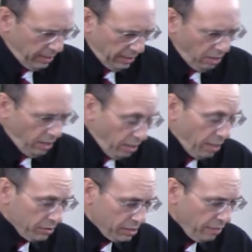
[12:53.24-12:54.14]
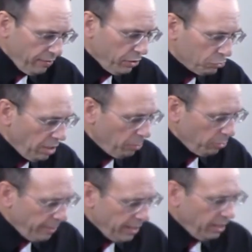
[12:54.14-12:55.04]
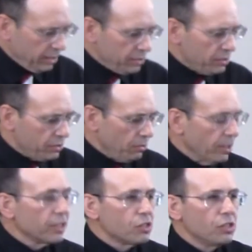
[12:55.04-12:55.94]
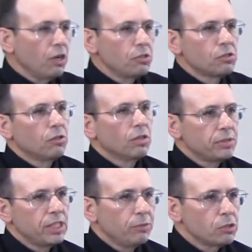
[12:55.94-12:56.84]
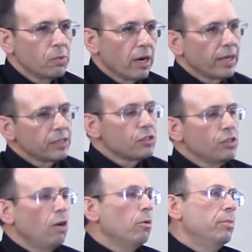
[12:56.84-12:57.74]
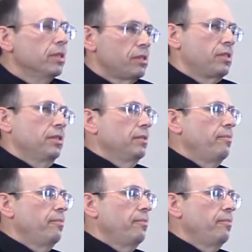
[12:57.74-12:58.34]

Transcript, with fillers: got herself into trouble because during a snowstorm she was wearing a snowmobile suit.